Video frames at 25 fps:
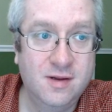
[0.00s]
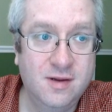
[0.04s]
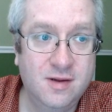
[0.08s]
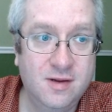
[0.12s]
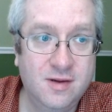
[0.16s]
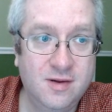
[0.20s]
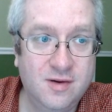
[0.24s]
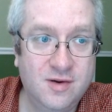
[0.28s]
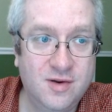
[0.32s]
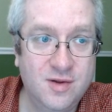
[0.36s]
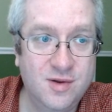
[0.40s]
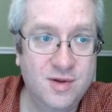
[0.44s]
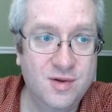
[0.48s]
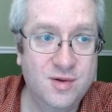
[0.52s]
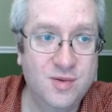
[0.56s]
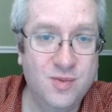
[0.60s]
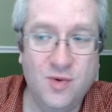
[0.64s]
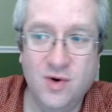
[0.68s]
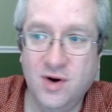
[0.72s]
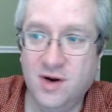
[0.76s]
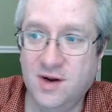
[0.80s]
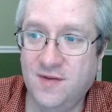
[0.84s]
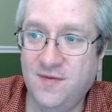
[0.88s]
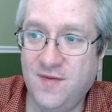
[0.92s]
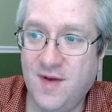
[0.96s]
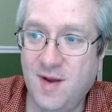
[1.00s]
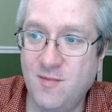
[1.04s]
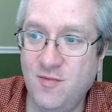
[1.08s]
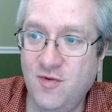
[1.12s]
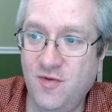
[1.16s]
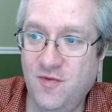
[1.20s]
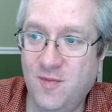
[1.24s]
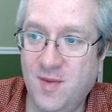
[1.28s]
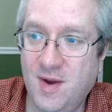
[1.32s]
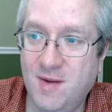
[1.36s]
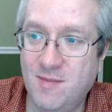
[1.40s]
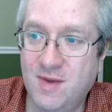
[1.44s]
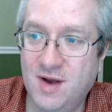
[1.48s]
Does this work if I move my
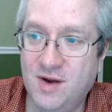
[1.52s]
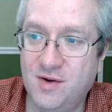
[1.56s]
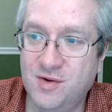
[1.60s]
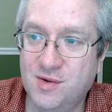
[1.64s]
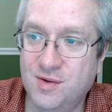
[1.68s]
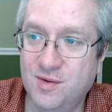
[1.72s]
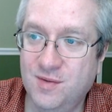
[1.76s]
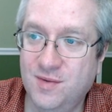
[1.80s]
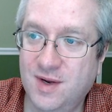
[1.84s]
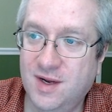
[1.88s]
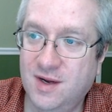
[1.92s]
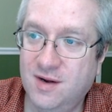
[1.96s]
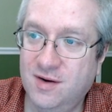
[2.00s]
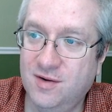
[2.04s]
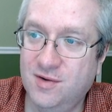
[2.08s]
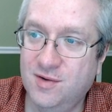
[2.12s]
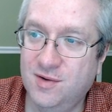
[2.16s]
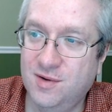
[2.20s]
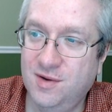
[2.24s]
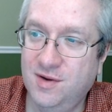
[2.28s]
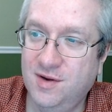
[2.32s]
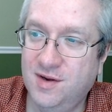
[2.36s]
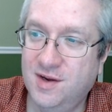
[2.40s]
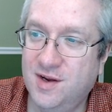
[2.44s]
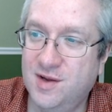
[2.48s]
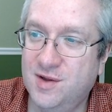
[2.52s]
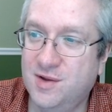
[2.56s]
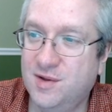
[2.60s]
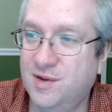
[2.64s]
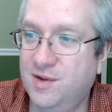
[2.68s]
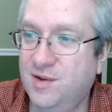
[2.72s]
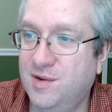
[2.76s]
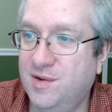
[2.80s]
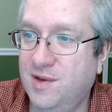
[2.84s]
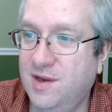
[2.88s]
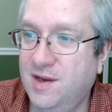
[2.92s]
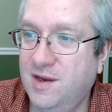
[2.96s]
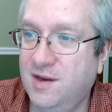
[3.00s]
mouse around so you guys can
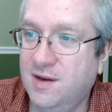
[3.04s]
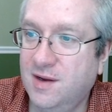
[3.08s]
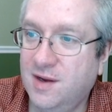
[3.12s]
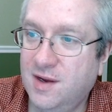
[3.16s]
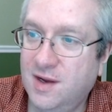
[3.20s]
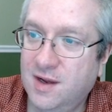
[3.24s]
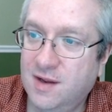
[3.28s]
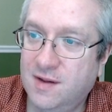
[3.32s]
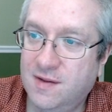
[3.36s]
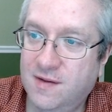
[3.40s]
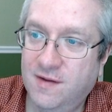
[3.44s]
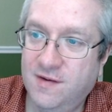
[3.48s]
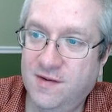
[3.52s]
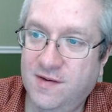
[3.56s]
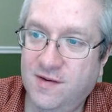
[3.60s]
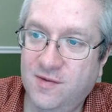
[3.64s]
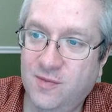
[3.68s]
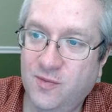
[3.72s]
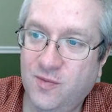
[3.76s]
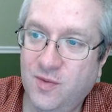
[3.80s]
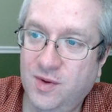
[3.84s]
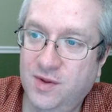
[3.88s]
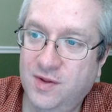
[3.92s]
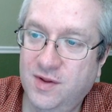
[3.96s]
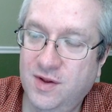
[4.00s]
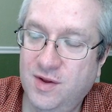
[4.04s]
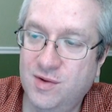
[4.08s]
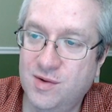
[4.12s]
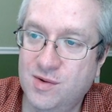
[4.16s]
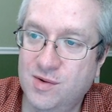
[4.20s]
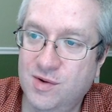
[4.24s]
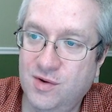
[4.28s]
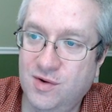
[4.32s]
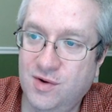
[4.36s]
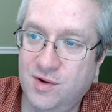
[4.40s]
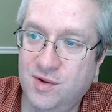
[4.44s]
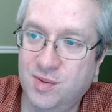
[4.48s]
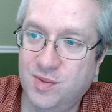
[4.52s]
see? These are the
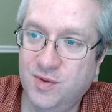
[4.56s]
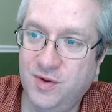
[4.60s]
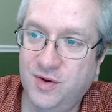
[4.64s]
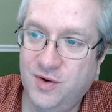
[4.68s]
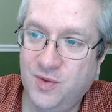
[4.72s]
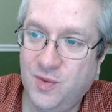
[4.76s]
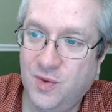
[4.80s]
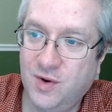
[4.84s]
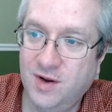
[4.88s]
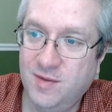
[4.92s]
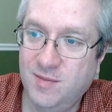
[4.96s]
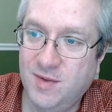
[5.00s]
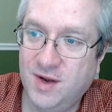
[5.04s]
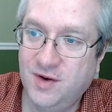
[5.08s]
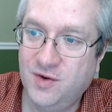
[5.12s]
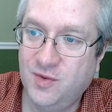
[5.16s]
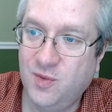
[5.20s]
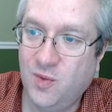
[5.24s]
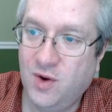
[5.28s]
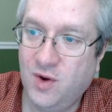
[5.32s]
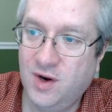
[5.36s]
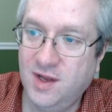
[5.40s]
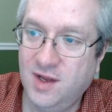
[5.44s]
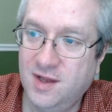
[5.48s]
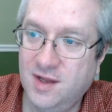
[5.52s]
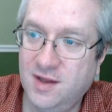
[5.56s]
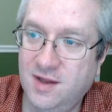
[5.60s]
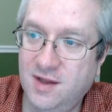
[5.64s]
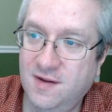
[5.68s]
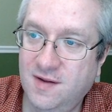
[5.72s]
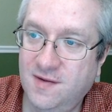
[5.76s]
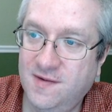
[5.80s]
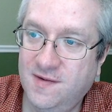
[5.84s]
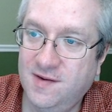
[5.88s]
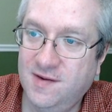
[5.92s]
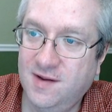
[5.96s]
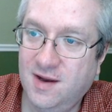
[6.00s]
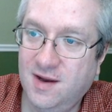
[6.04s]
holes for the 20 by 20 on the
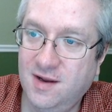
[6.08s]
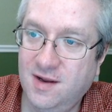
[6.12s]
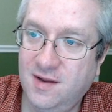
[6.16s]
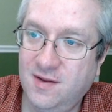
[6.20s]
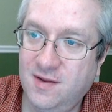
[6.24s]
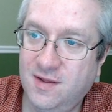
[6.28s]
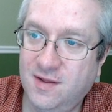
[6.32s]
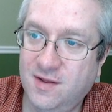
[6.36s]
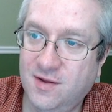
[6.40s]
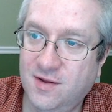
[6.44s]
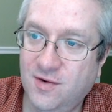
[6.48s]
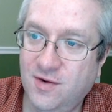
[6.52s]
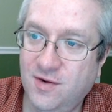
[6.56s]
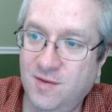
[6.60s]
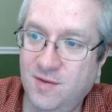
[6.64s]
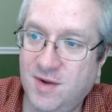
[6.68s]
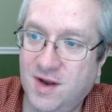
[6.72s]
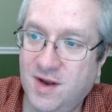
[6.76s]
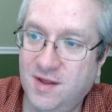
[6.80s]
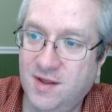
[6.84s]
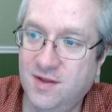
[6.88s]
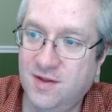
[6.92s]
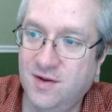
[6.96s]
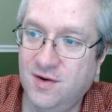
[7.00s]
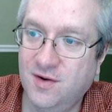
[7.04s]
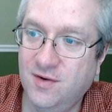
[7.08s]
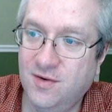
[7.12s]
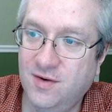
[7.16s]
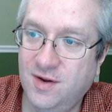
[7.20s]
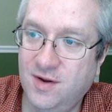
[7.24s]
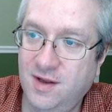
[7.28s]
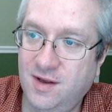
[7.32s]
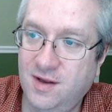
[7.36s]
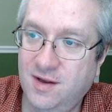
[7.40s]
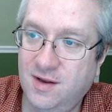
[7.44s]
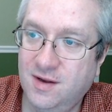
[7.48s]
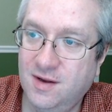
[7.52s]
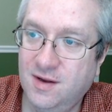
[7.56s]
inside, the 30 by 30,
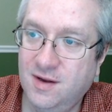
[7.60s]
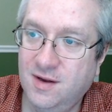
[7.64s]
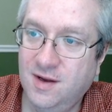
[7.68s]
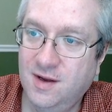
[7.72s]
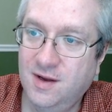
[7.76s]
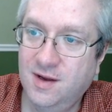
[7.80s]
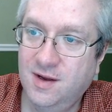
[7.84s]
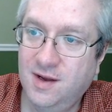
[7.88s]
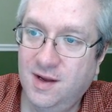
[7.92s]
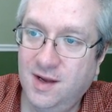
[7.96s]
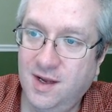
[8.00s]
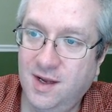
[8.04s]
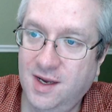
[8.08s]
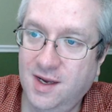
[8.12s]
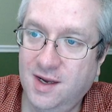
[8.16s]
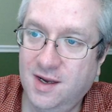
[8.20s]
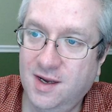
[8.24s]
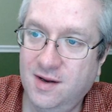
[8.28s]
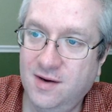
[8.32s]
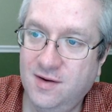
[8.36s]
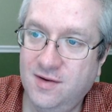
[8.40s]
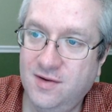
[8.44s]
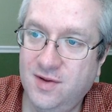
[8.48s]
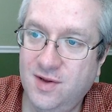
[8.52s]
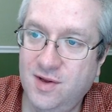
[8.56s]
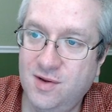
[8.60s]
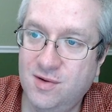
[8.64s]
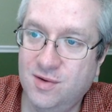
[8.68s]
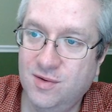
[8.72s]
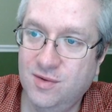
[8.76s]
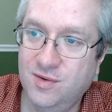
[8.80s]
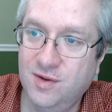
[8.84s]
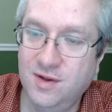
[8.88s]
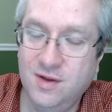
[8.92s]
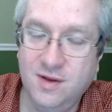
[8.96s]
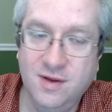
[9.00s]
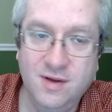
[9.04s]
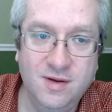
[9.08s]
and these are
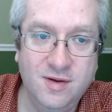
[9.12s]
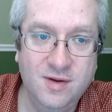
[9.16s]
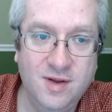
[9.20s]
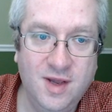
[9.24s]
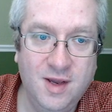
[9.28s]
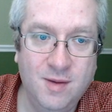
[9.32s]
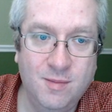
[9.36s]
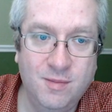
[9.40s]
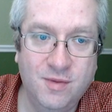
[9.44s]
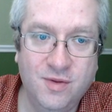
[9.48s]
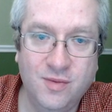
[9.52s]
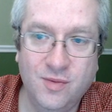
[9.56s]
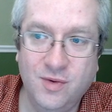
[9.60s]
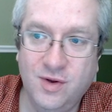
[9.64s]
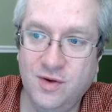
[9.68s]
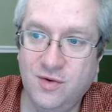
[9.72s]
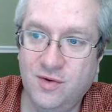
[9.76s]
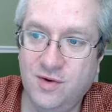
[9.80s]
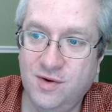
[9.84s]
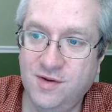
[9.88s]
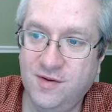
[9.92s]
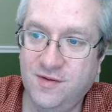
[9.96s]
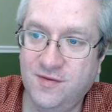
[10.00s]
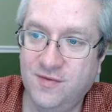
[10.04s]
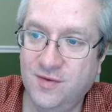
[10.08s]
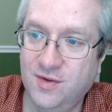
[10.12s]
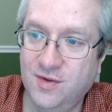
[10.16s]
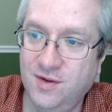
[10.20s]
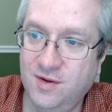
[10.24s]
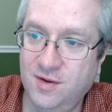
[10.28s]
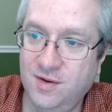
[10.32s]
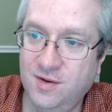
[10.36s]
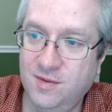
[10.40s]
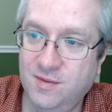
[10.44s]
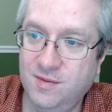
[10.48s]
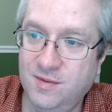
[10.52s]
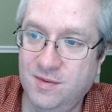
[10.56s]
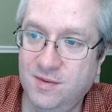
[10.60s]
the M3 holes for the
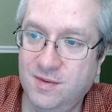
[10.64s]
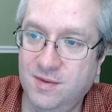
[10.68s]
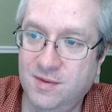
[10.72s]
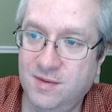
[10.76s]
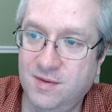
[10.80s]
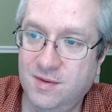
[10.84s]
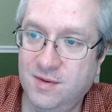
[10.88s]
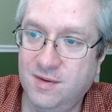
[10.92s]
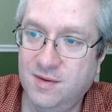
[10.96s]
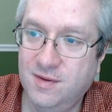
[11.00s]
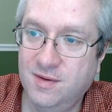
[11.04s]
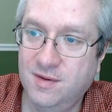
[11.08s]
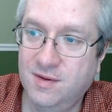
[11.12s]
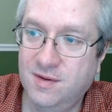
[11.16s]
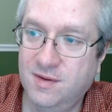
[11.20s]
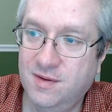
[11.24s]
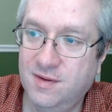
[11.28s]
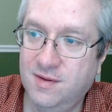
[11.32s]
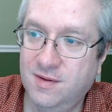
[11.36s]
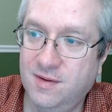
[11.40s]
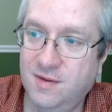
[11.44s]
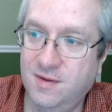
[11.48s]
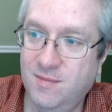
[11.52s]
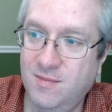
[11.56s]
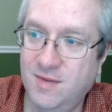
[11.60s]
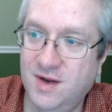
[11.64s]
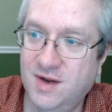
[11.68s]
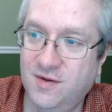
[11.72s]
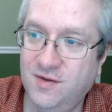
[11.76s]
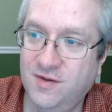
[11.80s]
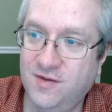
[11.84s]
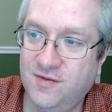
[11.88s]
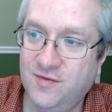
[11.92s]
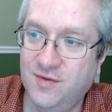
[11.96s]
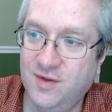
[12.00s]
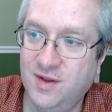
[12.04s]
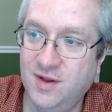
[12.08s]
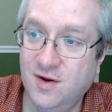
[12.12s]
mounts for
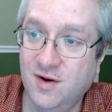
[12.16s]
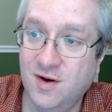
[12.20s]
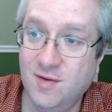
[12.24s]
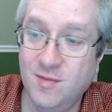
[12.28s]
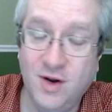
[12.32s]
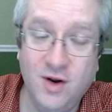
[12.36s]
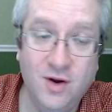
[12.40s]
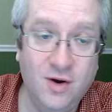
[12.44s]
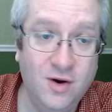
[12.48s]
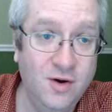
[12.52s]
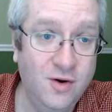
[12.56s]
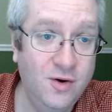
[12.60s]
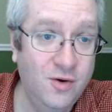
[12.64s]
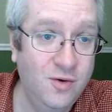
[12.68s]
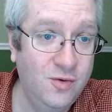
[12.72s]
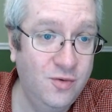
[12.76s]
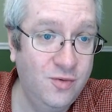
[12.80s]
the arm. And oh,